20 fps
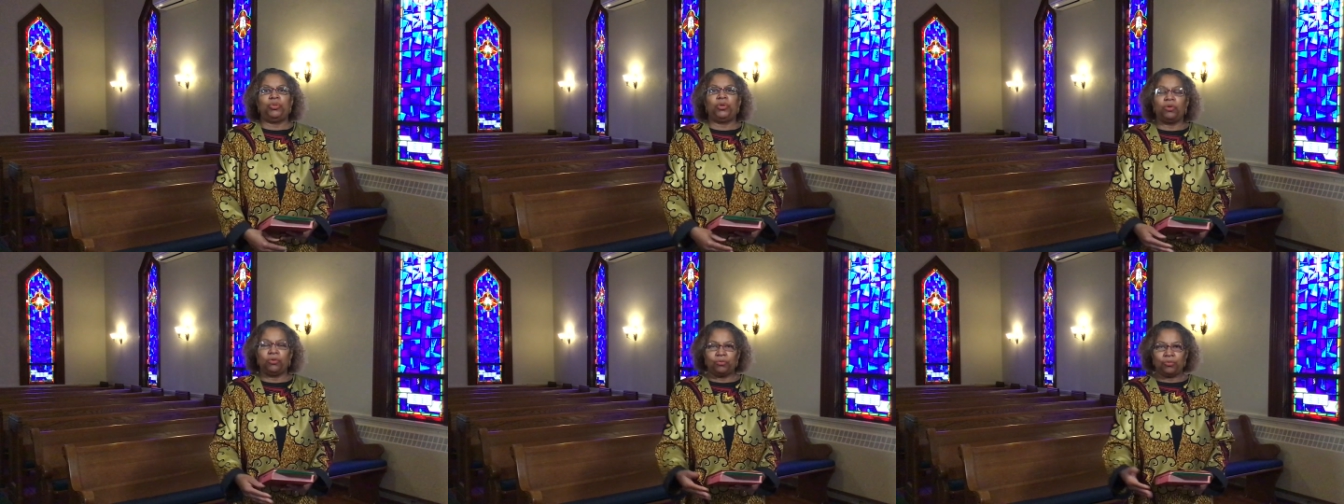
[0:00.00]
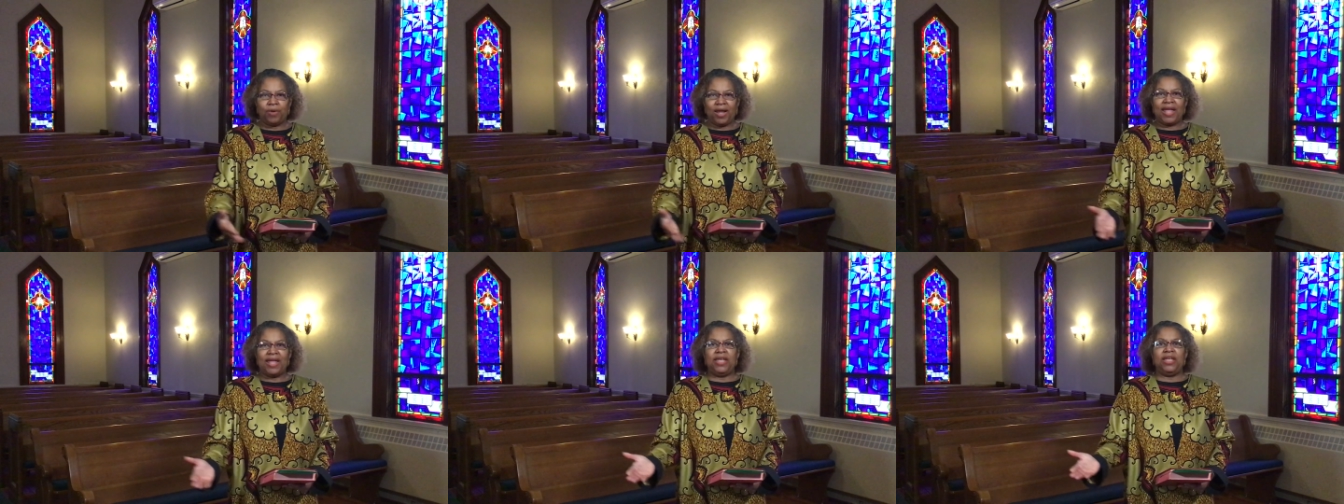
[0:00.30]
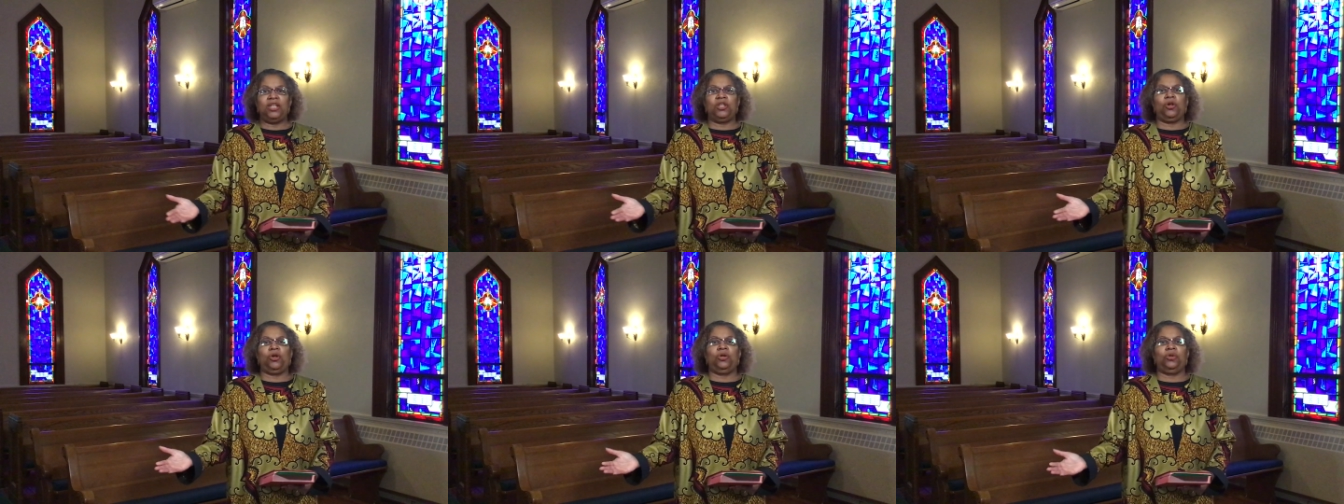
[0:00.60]

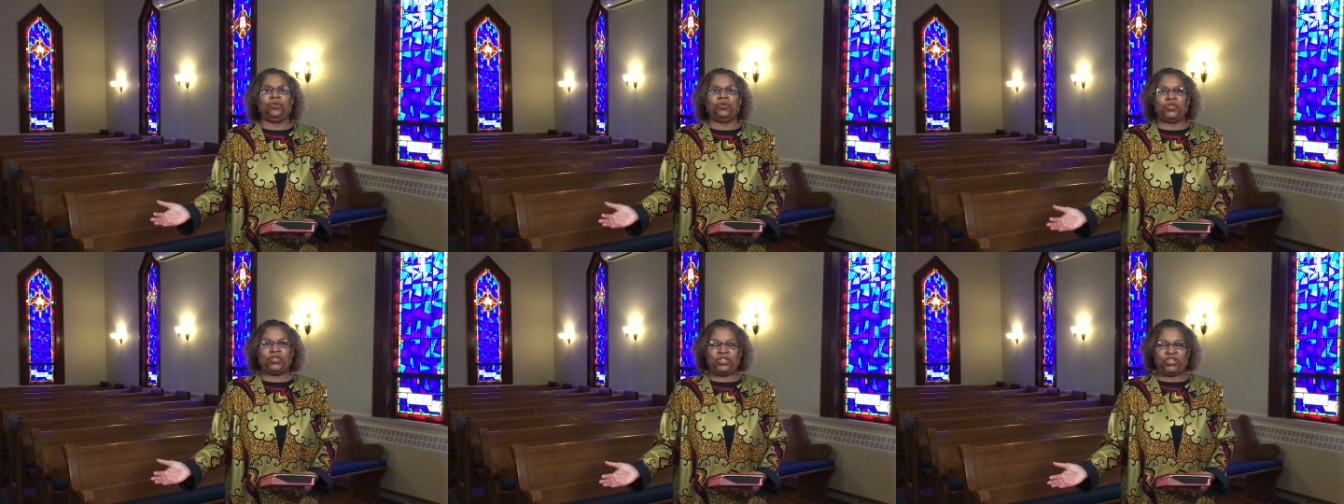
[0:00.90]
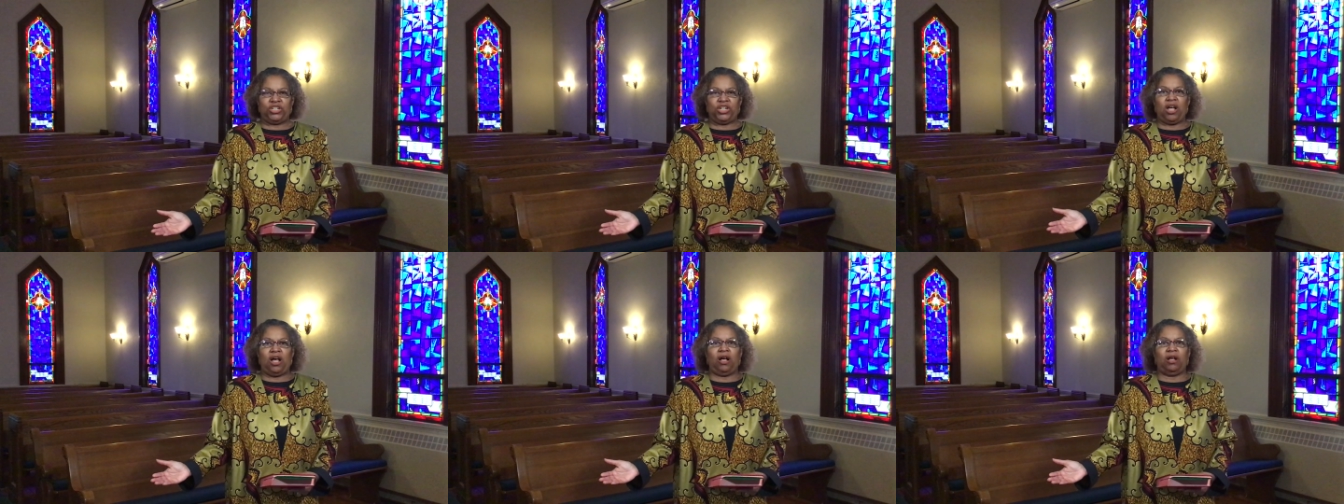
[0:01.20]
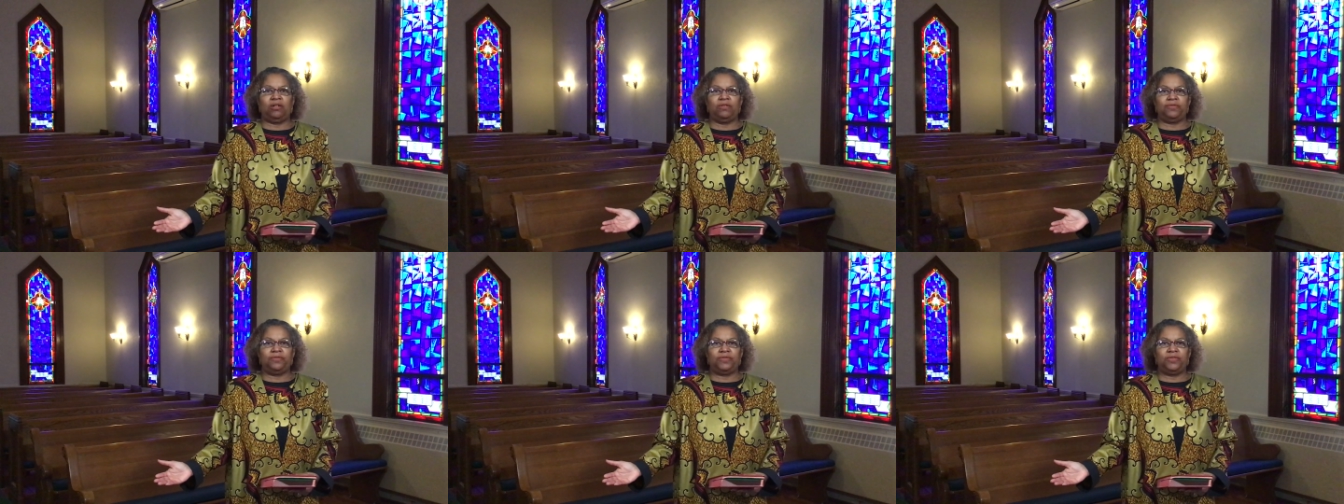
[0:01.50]
parade
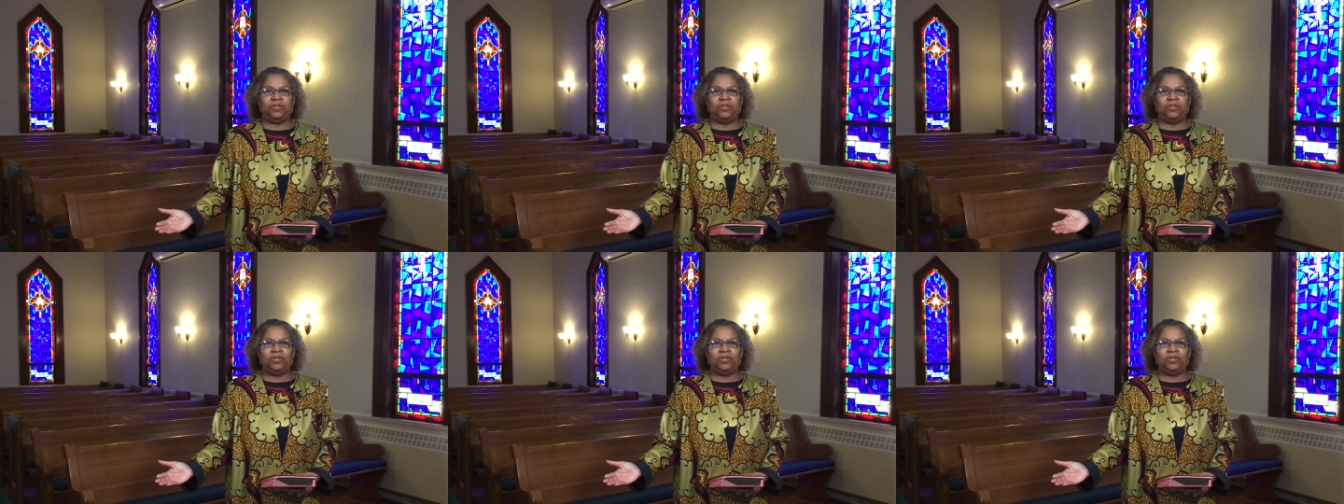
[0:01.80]
herself